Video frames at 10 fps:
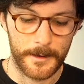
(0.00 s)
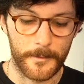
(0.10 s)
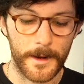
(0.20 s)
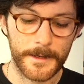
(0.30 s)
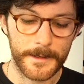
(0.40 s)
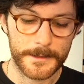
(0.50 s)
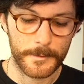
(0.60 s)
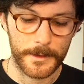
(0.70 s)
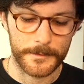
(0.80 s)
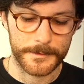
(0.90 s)
winding its
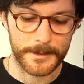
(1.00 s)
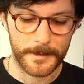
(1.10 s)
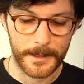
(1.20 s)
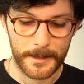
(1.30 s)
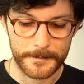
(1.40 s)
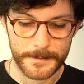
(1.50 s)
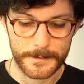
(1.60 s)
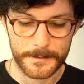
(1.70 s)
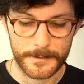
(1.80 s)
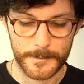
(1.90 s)
way through summer
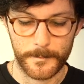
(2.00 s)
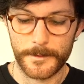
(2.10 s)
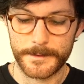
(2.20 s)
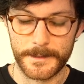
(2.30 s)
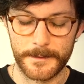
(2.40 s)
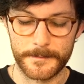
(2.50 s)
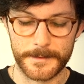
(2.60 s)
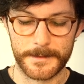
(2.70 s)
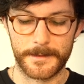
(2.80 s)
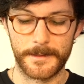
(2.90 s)
camps, sports
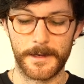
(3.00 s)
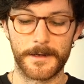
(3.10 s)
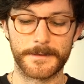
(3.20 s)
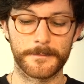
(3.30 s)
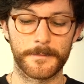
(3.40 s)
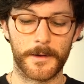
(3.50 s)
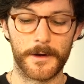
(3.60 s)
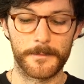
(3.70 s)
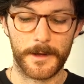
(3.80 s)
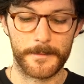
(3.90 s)
teams, the awesome bar
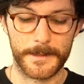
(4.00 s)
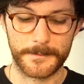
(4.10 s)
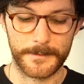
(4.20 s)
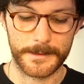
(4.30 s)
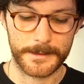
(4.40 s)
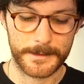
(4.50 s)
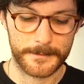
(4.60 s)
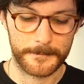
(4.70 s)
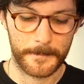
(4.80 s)
and bat mitzvahs.